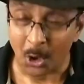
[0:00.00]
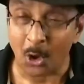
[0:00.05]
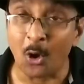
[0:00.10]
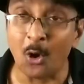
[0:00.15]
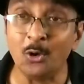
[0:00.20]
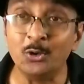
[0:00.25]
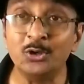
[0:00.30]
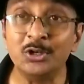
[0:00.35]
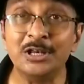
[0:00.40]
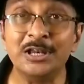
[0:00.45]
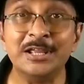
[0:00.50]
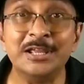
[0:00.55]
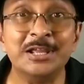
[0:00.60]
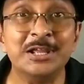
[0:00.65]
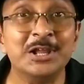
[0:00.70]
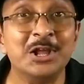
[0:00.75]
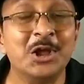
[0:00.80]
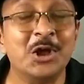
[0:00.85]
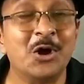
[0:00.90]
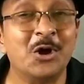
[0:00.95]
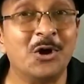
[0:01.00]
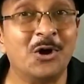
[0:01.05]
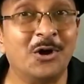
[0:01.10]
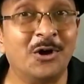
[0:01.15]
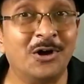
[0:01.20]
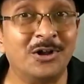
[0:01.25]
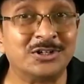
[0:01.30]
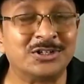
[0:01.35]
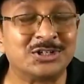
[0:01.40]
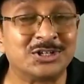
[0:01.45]
Only
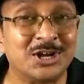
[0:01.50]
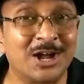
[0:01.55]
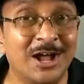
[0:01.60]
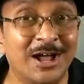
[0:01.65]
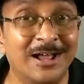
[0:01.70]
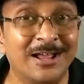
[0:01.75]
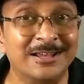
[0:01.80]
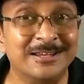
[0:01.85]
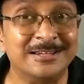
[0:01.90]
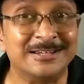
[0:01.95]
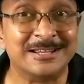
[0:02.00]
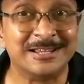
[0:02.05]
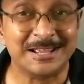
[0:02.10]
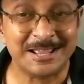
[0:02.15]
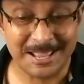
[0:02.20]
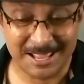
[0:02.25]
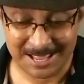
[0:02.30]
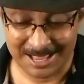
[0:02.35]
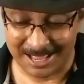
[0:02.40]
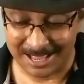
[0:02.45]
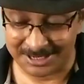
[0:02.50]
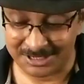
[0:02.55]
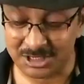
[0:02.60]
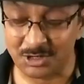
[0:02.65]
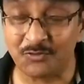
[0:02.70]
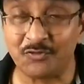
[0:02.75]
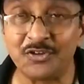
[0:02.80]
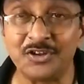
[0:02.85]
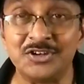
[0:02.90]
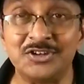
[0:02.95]
odd card, a
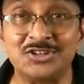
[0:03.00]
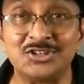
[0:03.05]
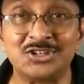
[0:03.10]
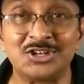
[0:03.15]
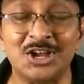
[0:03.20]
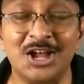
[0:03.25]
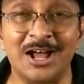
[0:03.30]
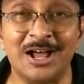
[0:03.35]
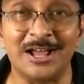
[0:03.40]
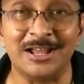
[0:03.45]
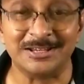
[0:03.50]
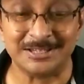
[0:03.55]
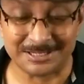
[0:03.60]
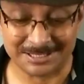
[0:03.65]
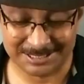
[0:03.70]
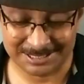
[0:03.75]
different card,